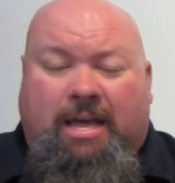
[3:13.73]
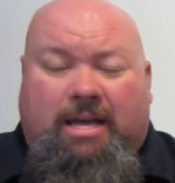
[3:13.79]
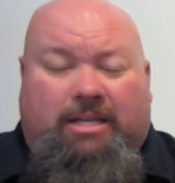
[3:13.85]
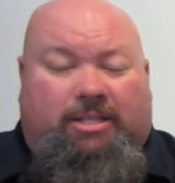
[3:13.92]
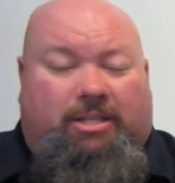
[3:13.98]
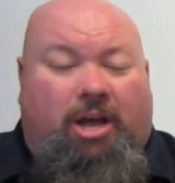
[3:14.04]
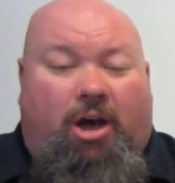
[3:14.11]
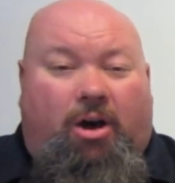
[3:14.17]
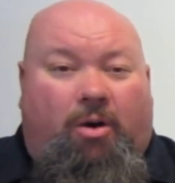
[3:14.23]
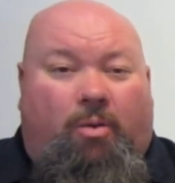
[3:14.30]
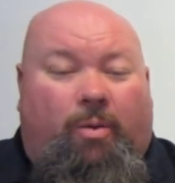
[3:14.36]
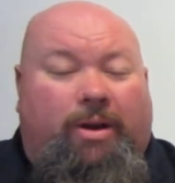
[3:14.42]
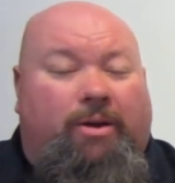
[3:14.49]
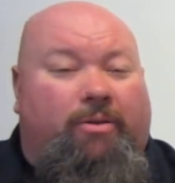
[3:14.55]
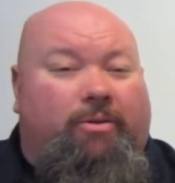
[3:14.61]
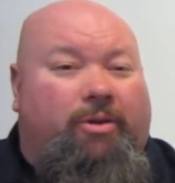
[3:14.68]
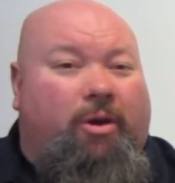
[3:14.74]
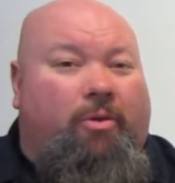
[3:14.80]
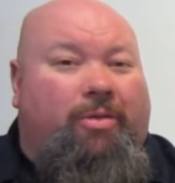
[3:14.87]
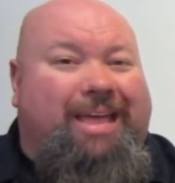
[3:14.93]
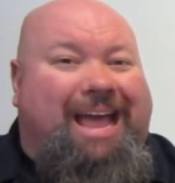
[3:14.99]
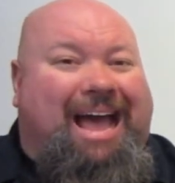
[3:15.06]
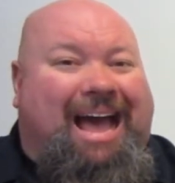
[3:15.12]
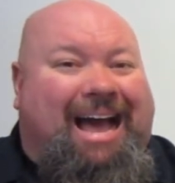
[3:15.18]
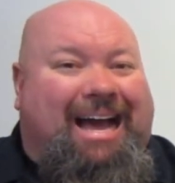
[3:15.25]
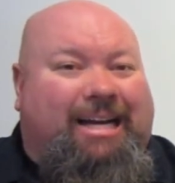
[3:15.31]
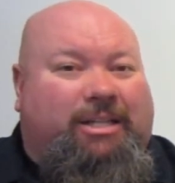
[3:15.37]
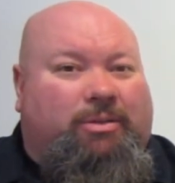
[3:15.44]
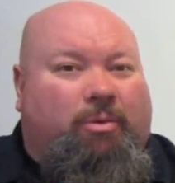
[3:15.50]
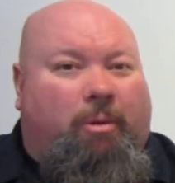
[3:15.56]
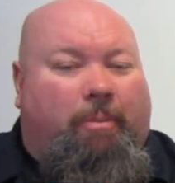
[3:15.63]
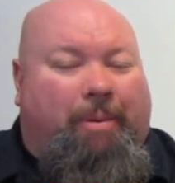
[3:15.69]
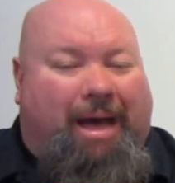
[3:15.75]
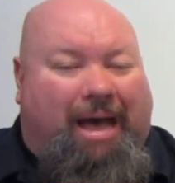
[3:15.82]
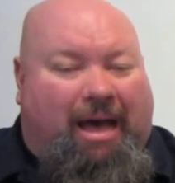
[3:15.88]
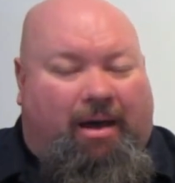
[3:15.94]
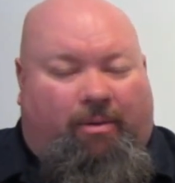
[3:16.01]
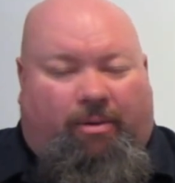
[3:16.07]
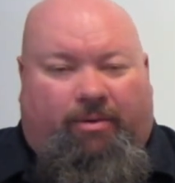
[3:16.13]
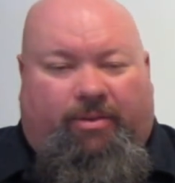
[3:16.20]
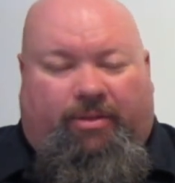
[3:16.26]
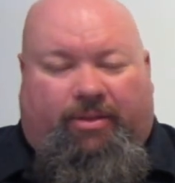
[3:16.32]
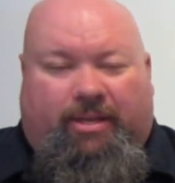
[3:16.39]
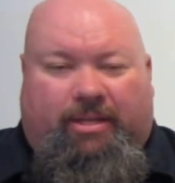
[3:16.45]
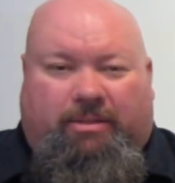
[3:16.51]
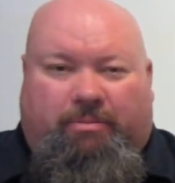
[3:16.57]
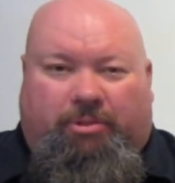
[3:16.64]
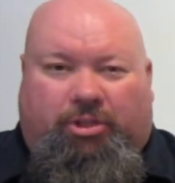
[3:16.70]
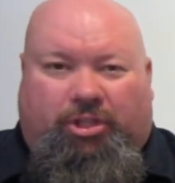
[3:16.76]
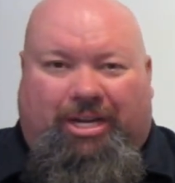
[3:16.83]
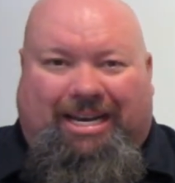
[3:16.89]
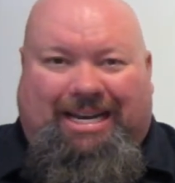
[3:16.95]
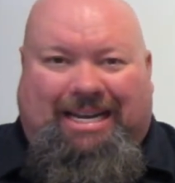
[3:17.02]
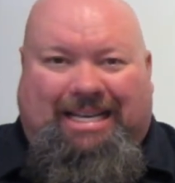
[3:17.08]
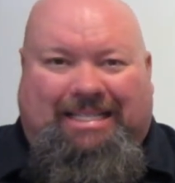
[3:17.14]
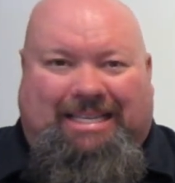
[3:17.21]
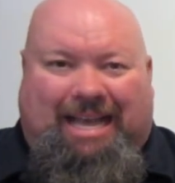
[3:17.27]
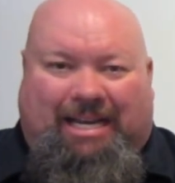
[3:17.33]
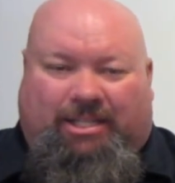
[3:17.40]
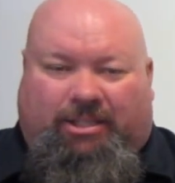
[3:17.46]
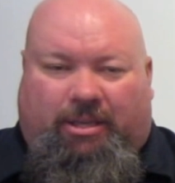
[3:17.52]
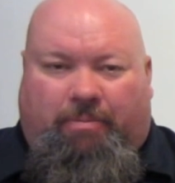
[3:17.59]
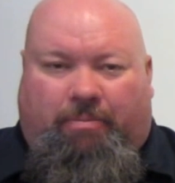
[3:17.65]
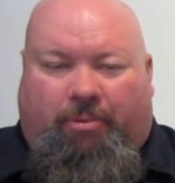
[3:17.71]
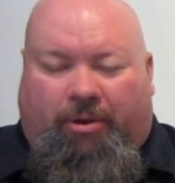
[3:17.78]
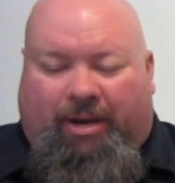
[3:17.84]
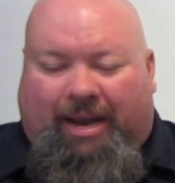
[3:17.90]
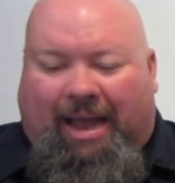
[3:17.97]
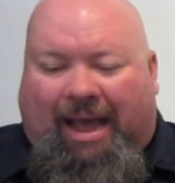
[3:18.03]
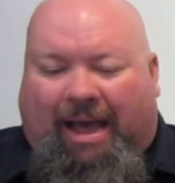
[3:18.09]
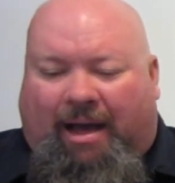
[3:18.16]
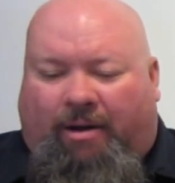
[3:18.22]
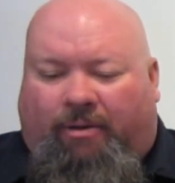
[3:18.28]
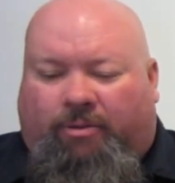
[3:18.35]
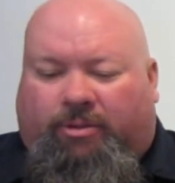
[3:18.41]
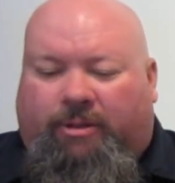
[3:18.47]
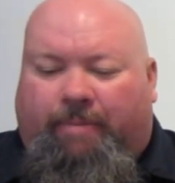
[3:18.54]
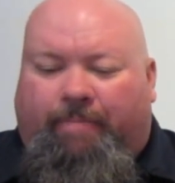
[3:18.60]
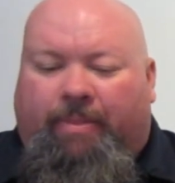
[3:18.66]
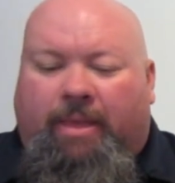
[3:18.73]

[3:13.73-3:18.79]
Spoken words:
So, we don't know the actual power that this machine is actually putting out.